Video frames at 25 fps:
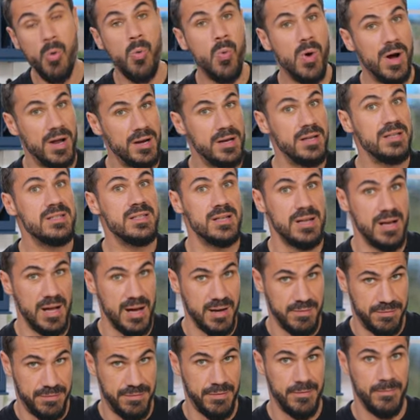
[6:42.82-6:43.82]
one is
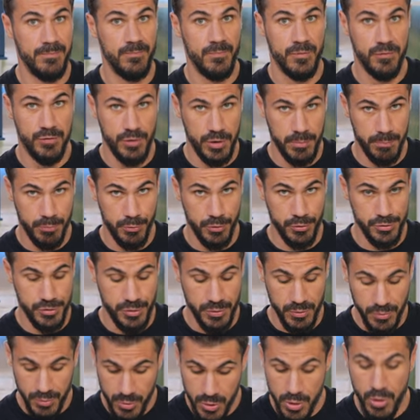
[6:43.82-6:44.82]
enough for a
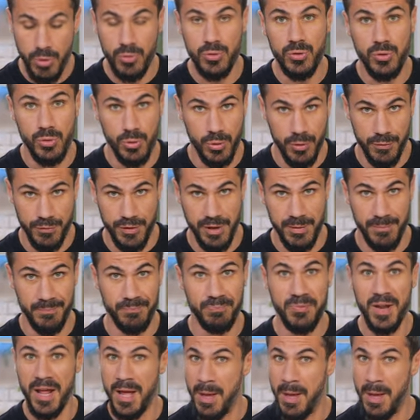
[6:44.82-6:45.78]
portion, not two of them.